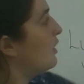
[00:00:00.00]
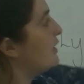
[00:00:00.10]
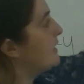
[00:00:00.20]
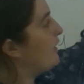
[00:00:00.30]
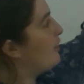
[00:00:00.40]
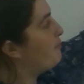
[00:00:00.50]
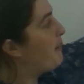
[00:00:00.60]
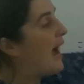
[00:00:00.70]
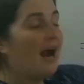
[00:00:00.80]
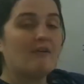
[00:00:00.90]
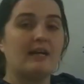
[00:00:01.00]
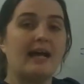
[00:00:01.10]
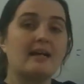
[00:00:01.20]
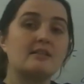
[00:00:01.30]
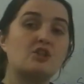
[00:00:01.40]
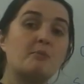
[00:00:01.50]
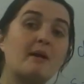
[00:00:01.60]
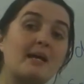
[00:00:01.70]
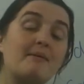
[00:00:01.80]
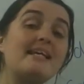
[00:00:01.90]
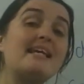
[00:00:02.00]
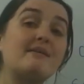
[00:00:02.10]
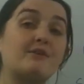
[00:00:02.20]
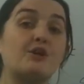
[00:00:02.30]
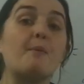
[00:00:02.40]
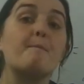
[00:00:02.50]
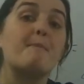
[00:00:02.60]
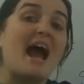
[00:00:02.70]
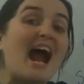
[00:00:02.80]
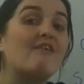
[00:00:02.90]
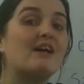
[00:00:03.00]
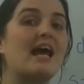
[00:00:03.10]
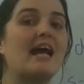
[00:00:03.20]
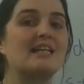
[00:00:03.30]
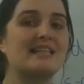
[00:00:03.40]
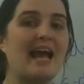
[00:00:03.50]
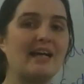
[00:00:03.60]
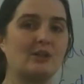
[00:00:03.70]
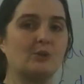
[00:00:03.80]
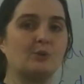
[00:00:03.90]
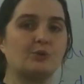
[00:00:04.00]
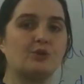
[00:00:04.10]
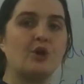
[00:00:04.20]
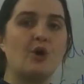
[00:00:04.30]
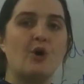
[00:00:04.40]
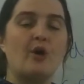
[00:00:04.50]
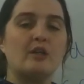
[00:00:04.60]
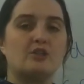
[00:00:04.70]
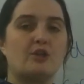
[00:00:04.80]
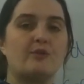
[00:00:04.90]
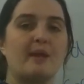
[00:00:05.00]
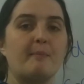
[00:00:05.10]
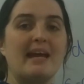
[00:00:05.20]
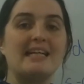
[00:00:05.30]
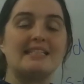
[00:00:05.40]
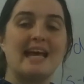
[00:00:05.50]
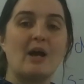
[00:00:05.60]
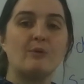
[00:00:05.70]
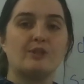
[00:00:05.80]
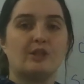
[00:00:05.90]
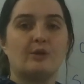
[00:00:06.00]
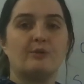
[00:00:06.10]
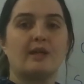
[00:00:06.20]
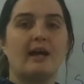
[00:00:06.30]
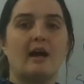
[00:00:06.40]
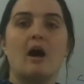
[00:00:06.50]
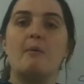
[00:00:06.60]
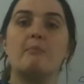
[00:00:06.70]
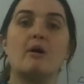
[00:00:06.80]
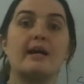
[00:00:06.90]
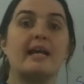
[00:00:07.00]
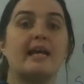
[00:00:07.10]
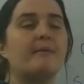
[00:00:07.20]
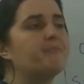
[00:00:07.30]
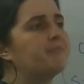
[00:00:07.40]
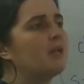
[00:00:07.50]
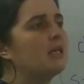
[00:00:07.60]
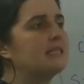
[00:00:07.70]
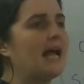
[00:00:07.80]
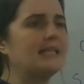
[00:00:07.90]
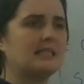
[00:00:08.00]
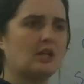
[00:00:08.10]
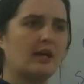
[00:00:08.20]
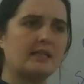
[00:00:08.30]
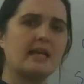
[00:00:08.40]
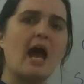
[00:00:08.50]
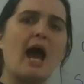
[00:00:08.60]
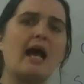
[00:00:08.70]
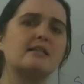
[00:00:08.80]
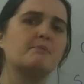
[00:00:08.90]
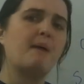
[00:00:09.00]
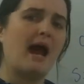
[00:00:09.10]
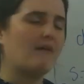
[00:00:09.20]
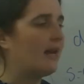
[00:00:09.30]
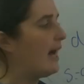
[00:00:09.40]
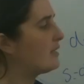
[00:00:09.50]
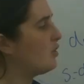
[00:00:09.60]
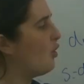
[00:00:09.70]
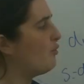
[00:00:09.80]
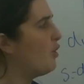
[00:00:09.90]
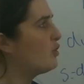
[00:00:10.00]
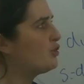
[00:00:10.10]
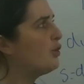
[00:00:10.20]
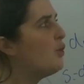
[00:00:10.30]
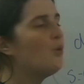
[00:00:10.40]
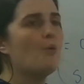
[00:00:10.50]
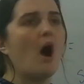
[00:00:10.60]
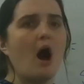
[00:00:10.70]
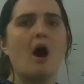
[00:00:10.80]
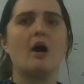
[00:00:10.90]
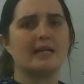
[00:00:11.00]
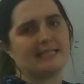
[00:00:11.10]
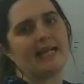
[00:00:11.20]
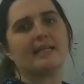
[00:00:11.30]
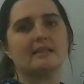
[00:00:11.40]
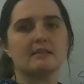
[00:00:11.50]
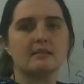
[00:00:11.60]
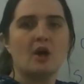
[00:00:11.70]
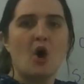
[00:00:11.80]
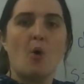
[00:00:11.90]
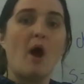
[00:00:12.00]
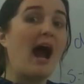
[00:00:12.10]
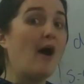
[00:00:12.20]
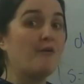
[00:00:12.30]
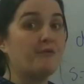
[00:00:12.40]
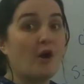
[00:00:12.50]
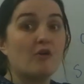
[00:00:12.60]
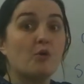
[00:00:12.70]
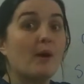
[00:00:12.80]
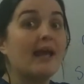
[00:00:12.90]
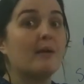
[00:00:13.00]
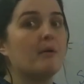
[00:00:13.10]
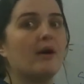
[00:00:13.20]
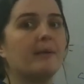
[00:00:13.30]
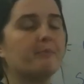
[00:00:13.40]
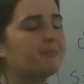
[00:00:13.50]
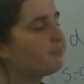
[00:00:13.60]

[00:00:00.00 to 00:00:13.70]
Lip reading: the idea of parallax, and you may be given parallax angles. So they may tell you that my satellite has a parallax of 2 arc seconds. How far away am I?